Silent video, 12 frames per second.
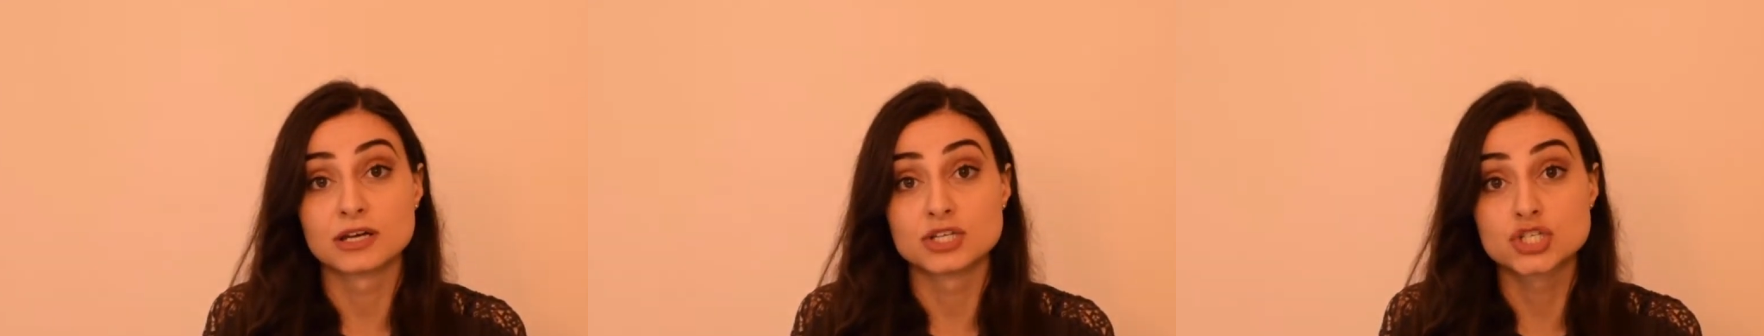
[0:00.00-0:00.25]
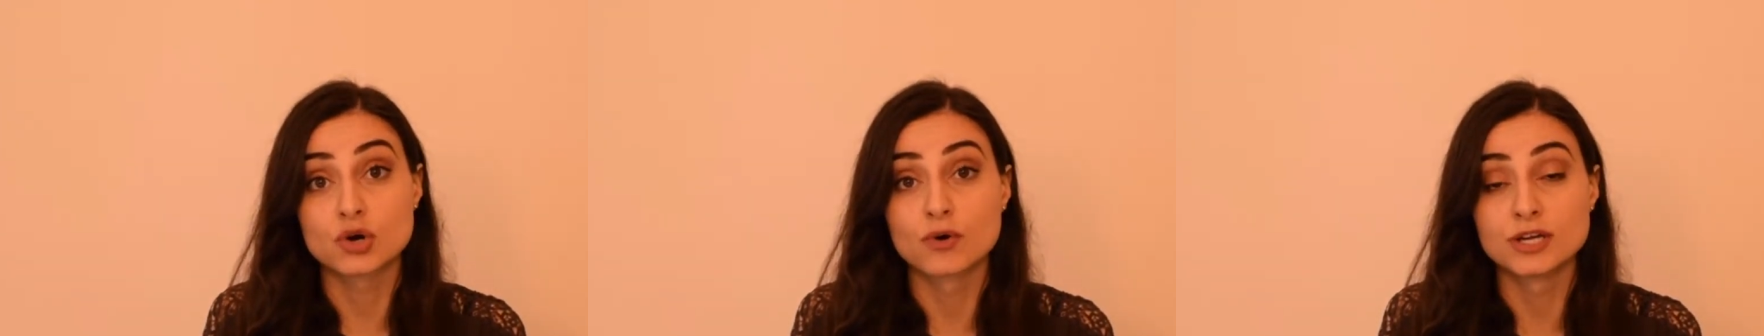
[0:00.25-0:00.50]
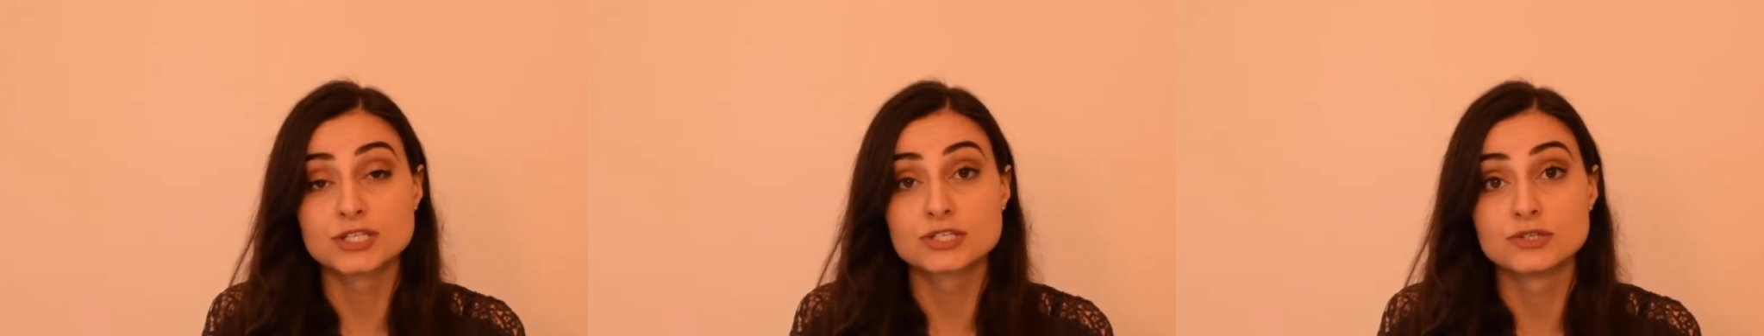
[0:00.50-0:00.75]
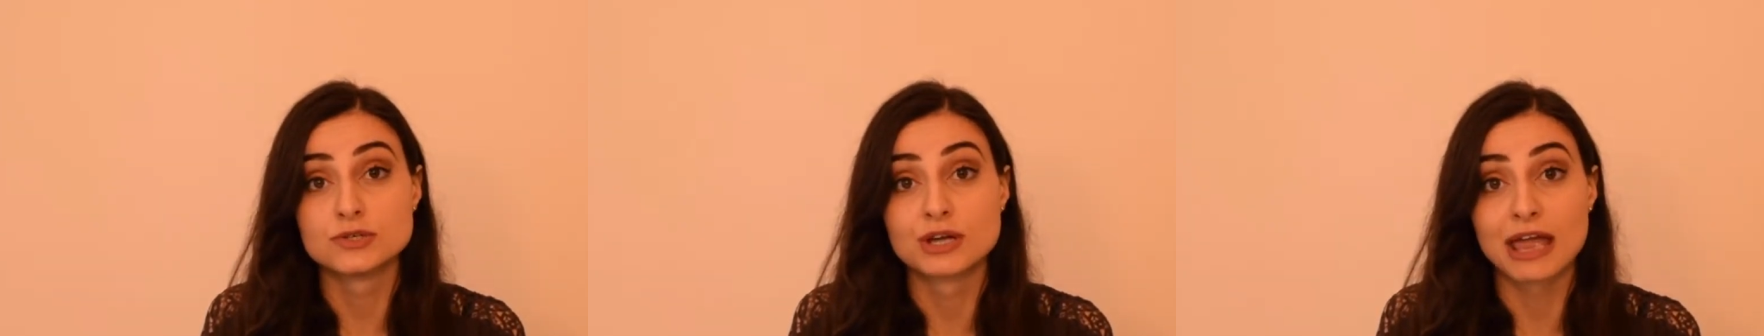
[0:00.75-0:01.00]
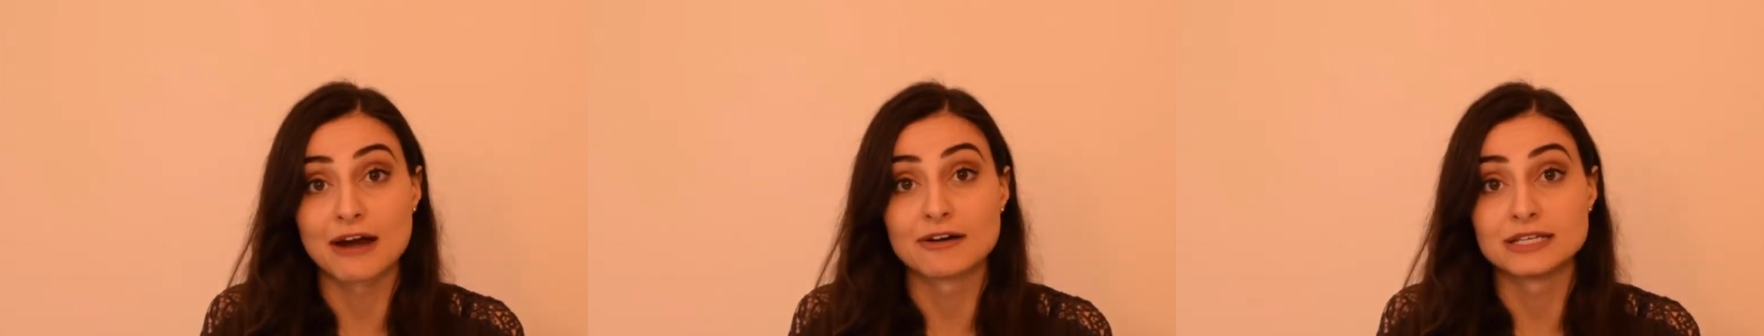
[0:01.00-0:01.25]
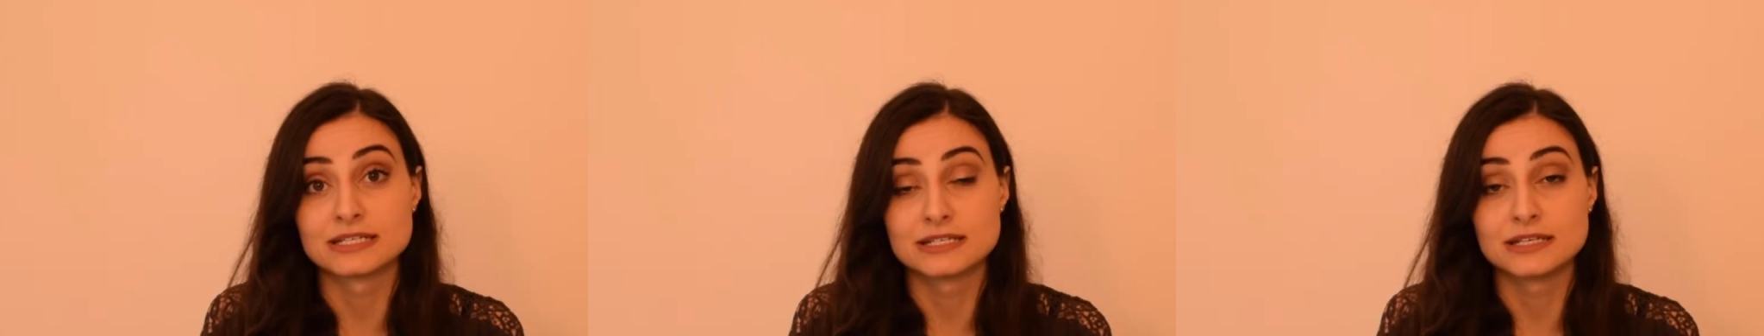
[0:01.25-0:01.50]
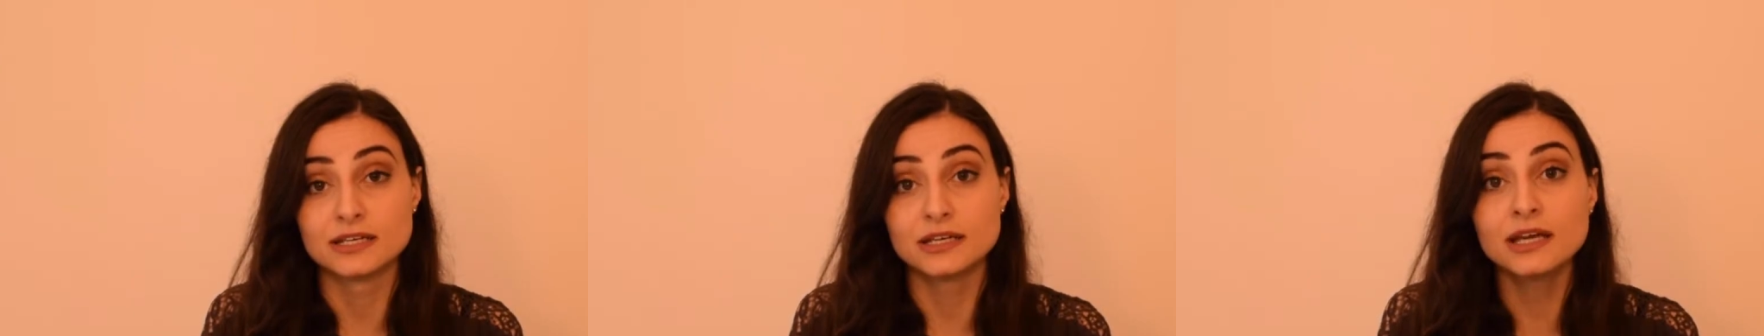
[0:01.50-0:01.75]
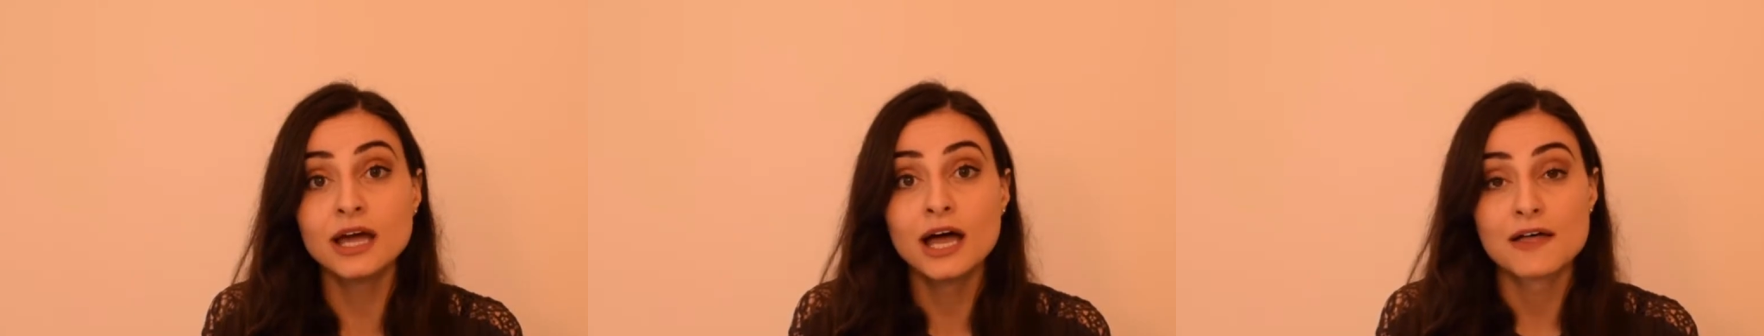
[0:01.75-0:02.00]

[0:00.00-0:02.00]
choice to guarantee